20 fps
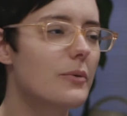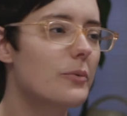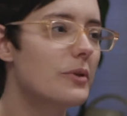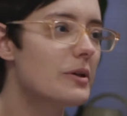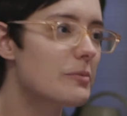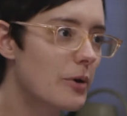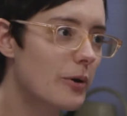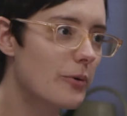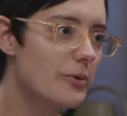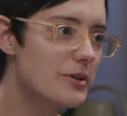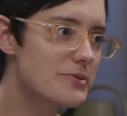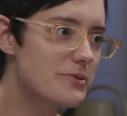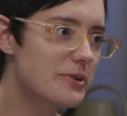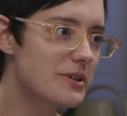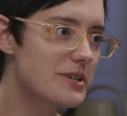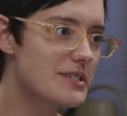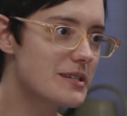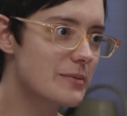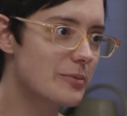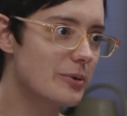Well, I'm always
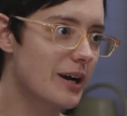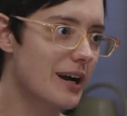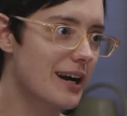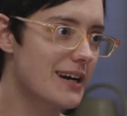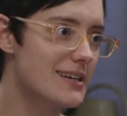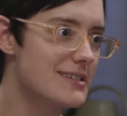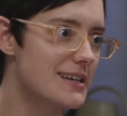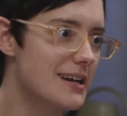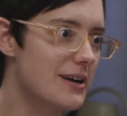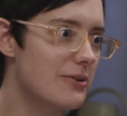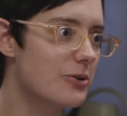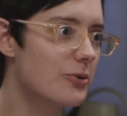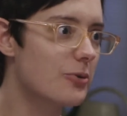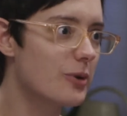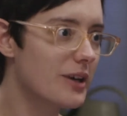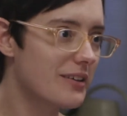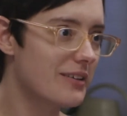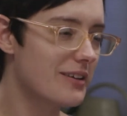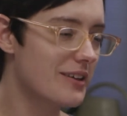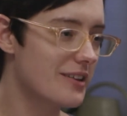really surprised at how
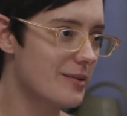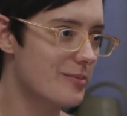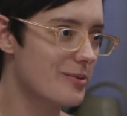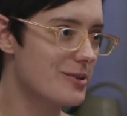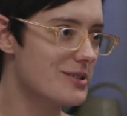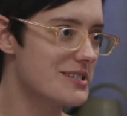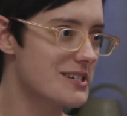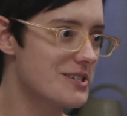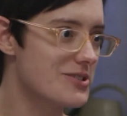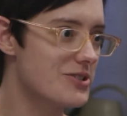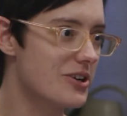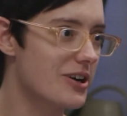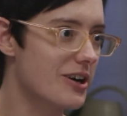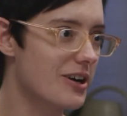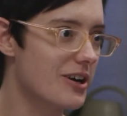quickly the procedure